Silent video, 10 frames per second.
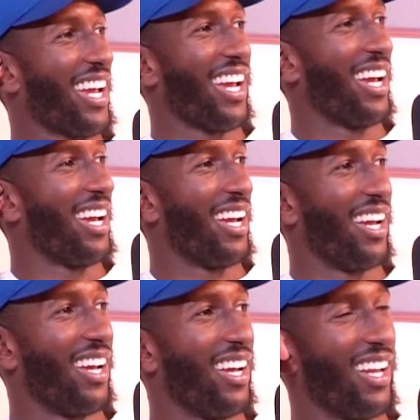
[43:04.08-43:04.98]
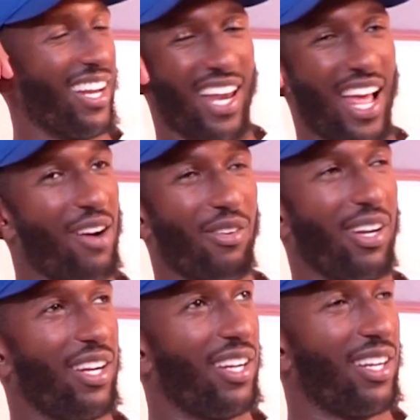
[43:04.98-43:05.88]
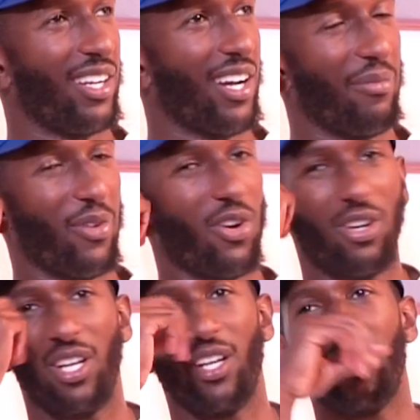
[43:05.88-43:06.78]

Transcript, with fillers: watch the movie. Allow it. I'm not on it.